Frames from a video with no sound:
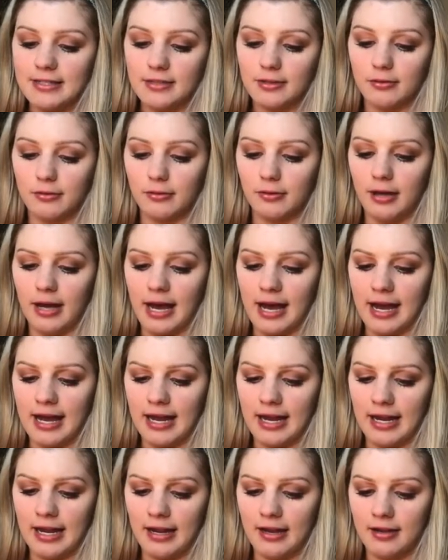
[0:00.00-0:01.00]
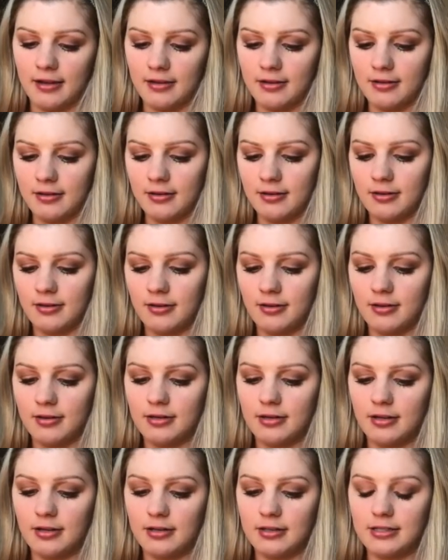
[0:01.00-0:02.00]
school, I
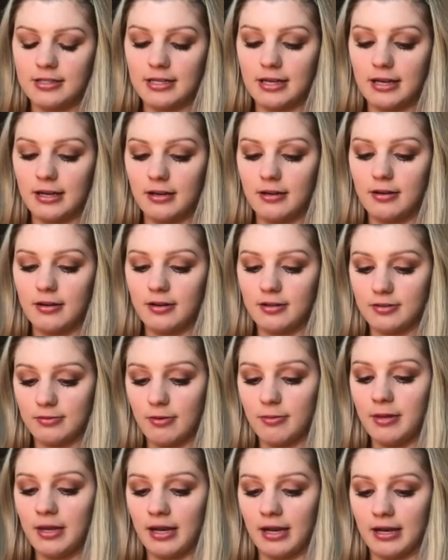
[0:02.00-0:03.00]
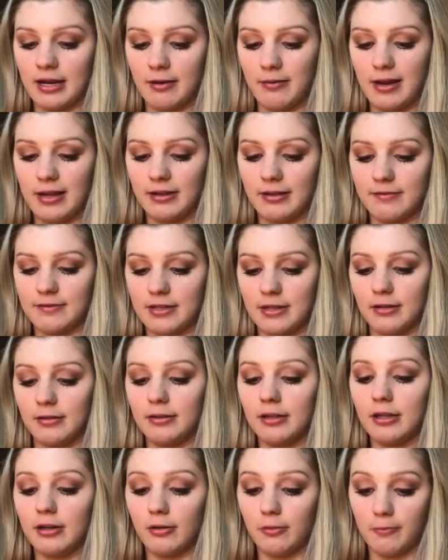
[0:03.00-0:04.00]
did swimming and I weightlifted a
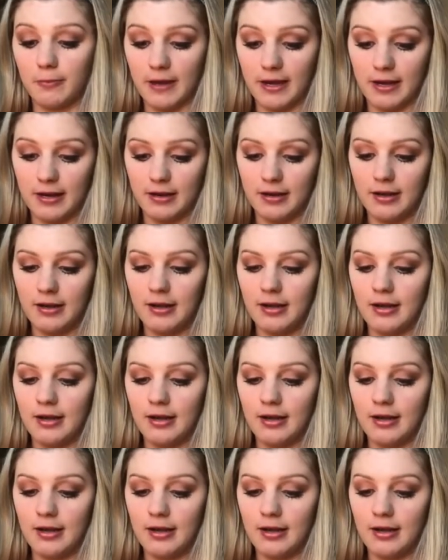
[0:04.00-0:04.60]
little bit.